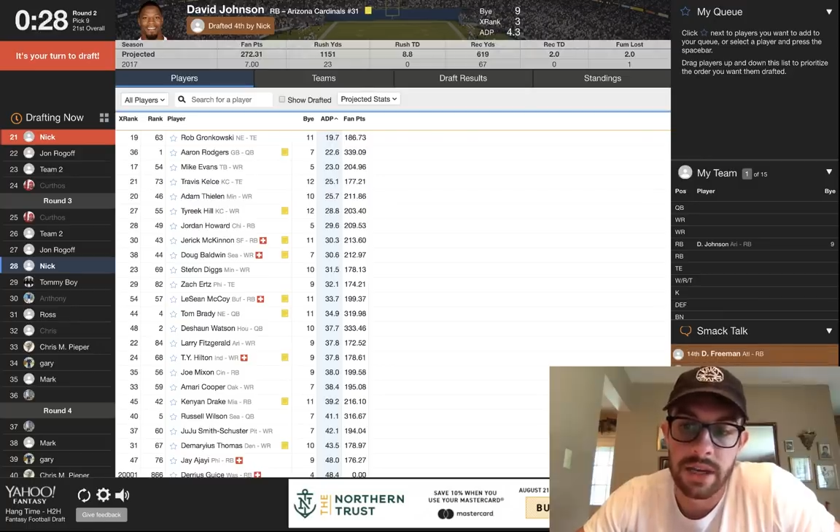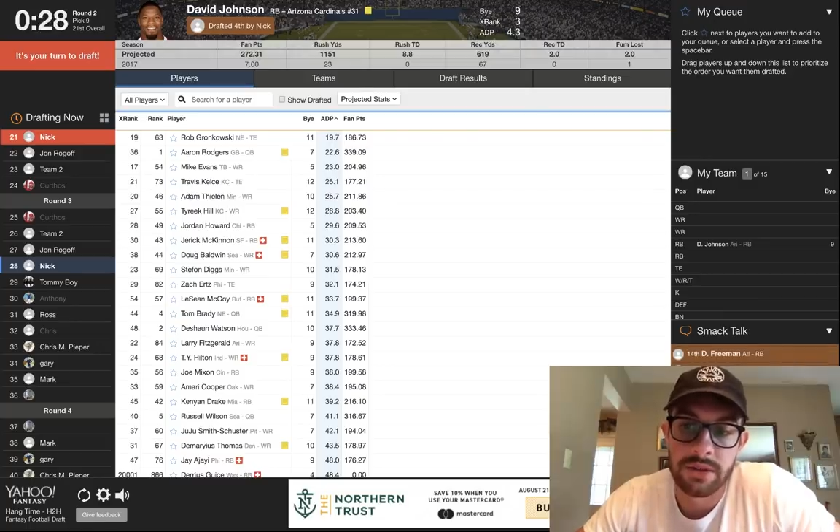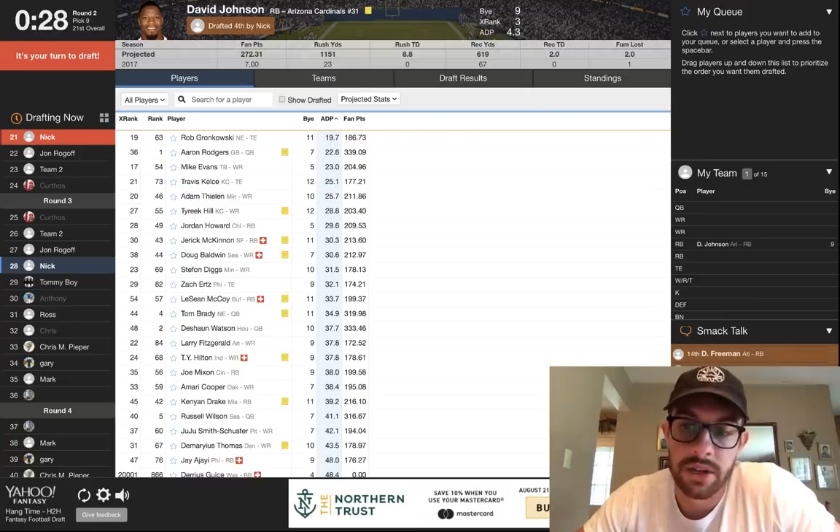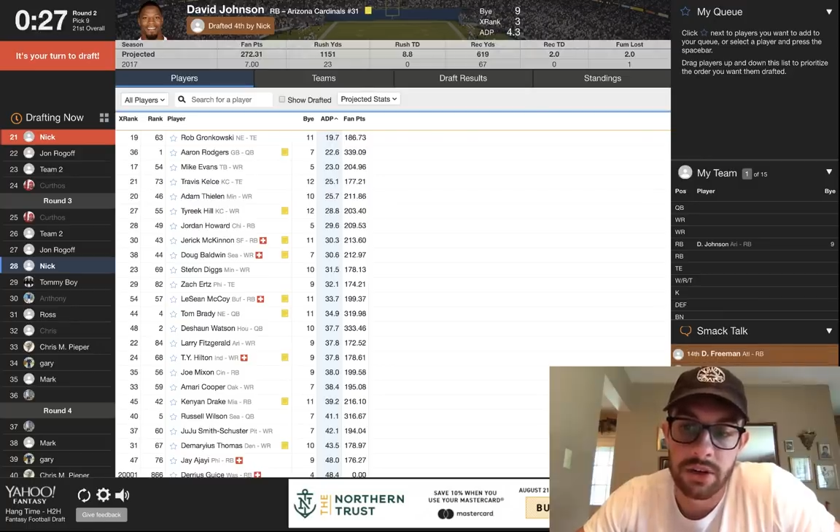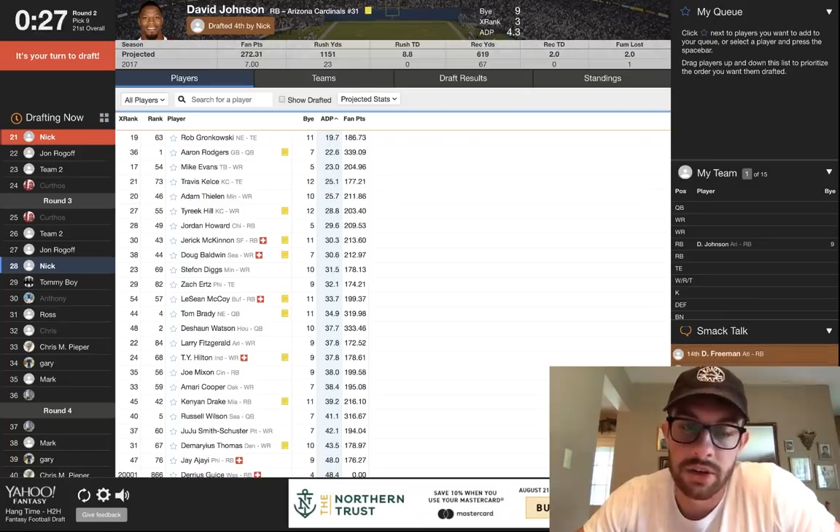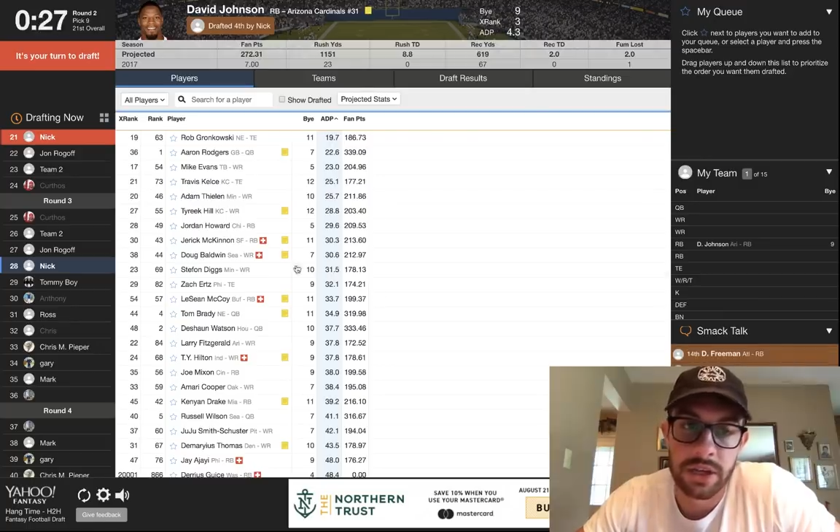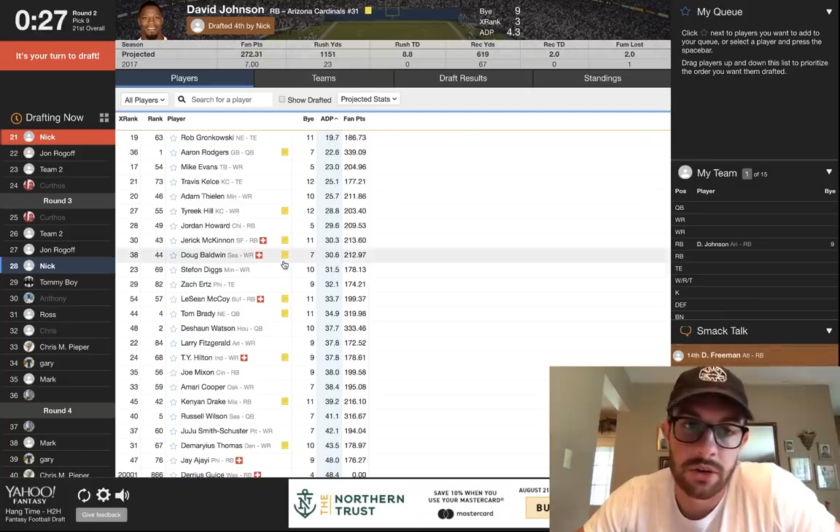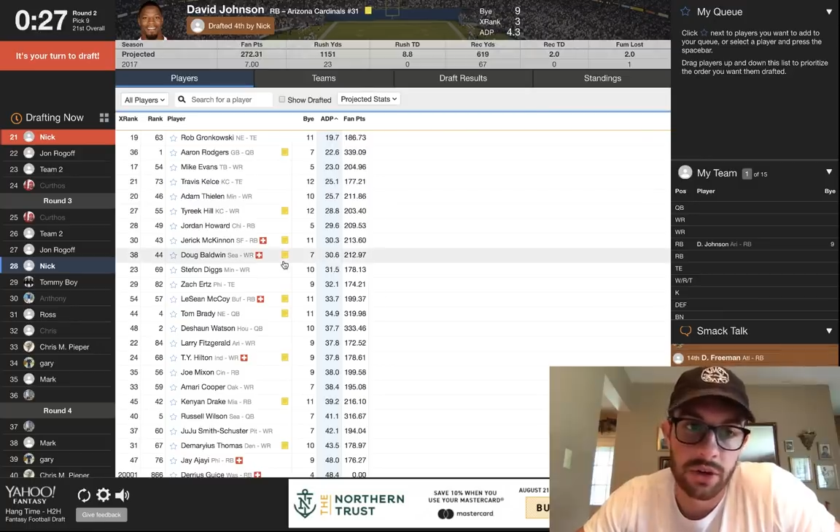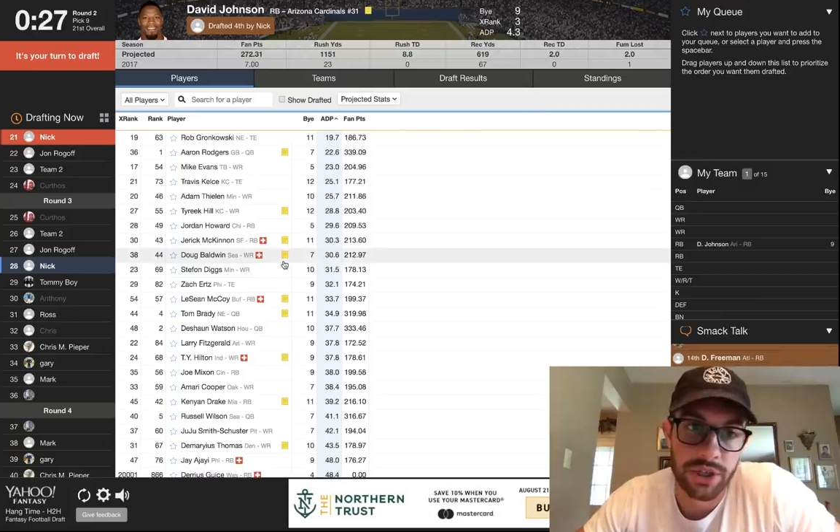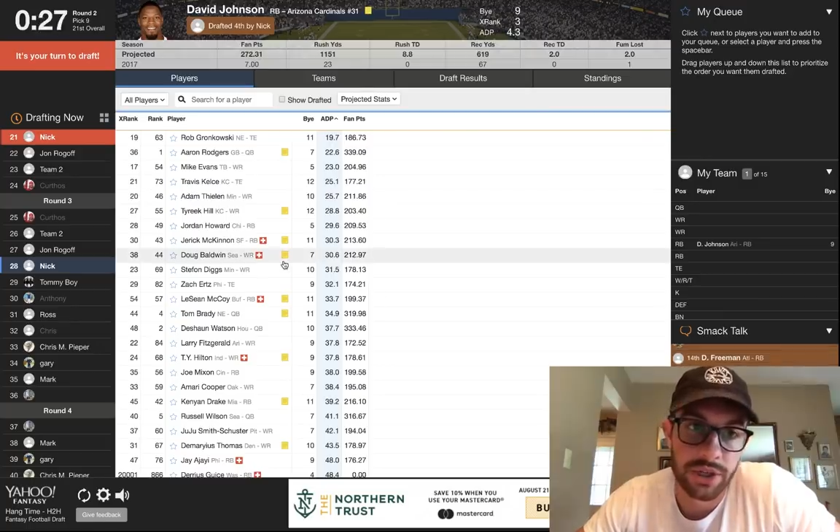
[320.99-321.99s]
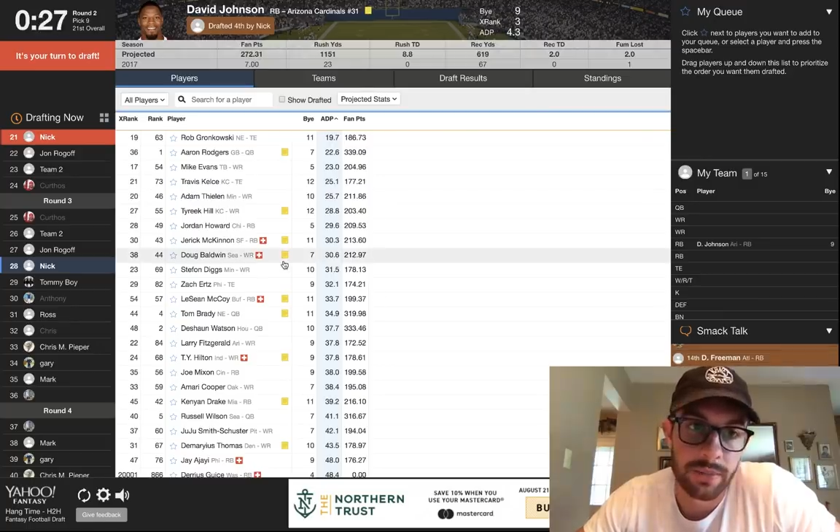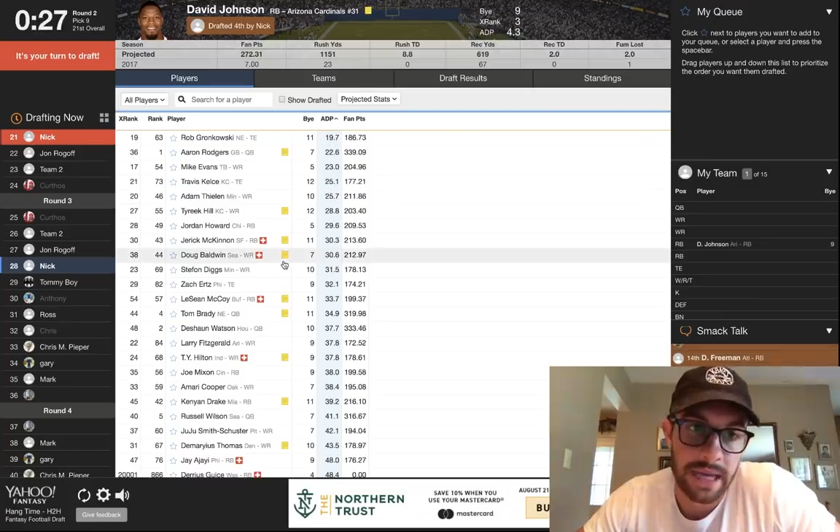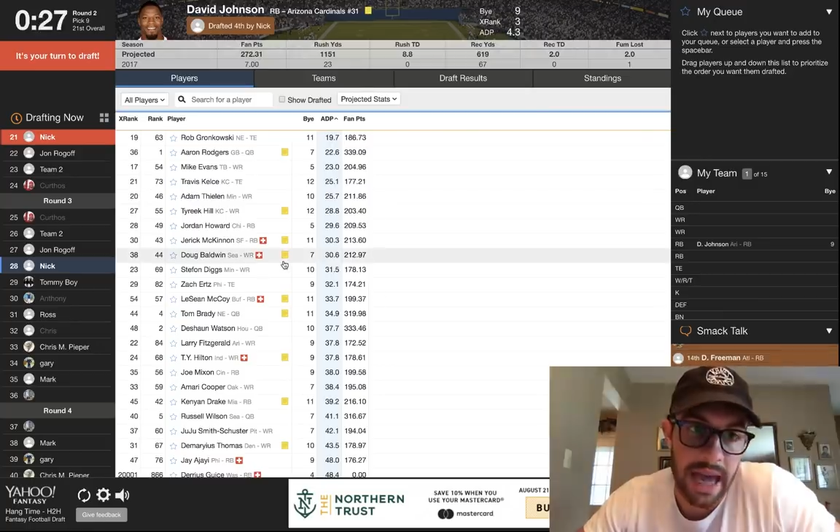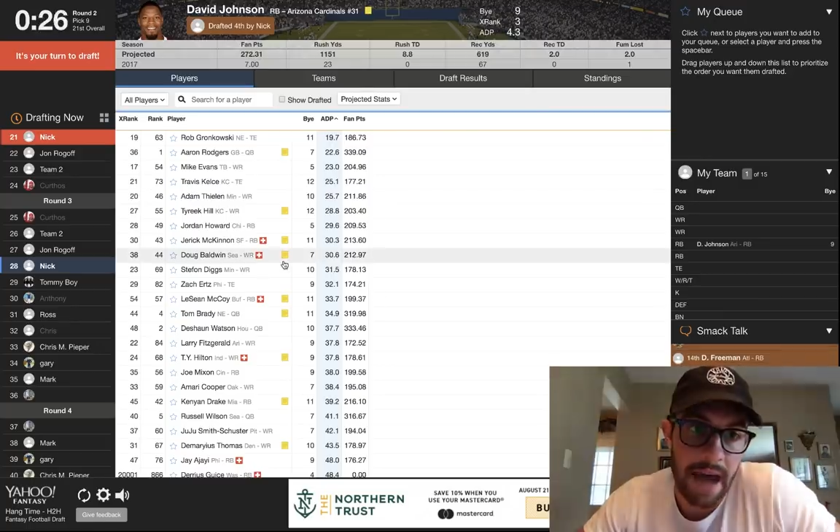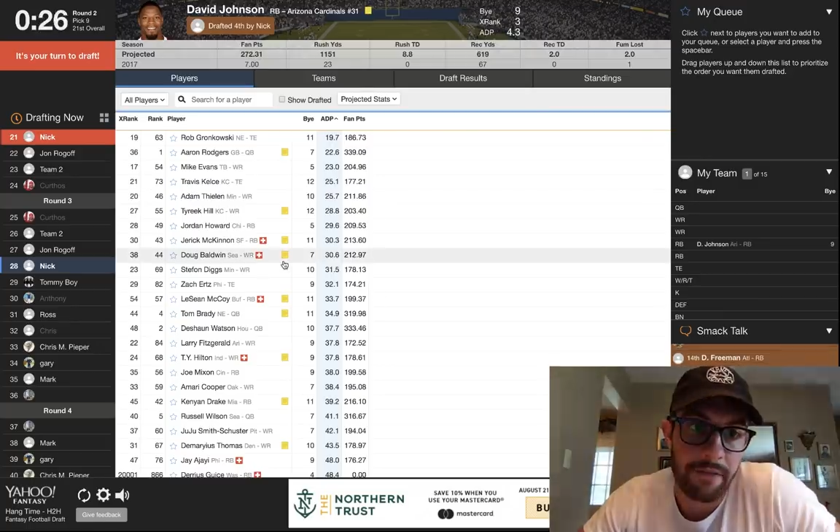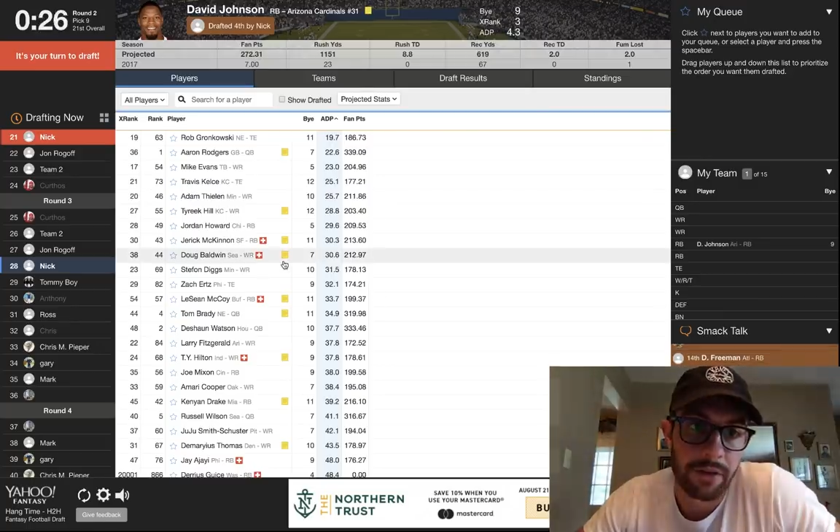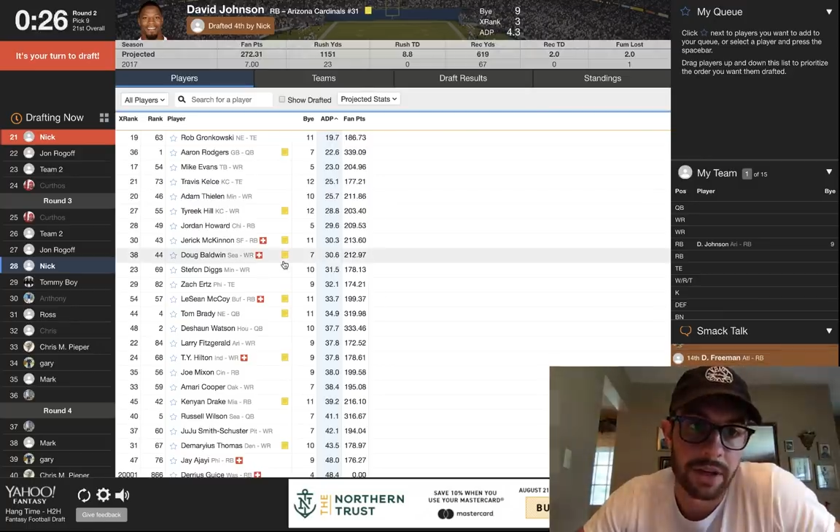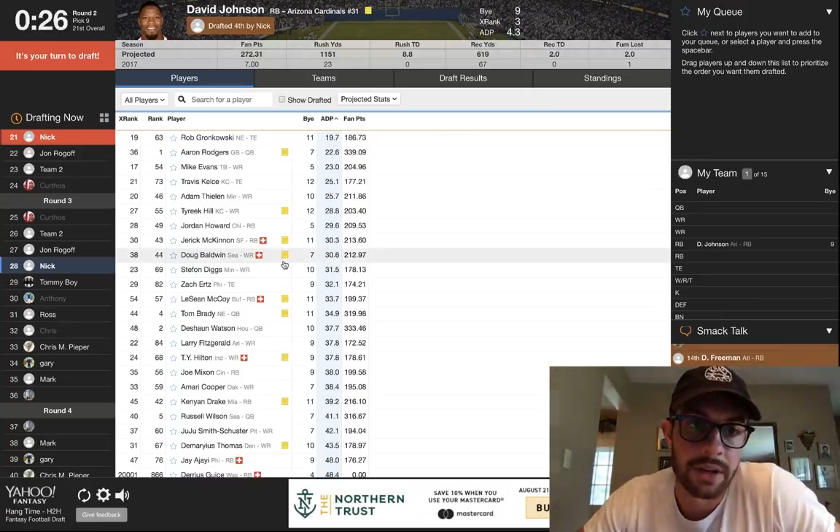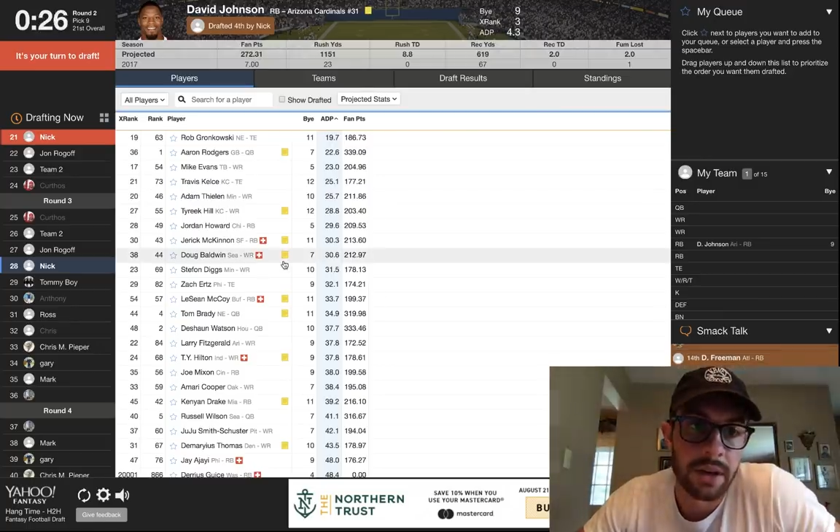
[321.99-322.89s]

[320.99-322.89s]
AJ Green, Christian McCaffrey.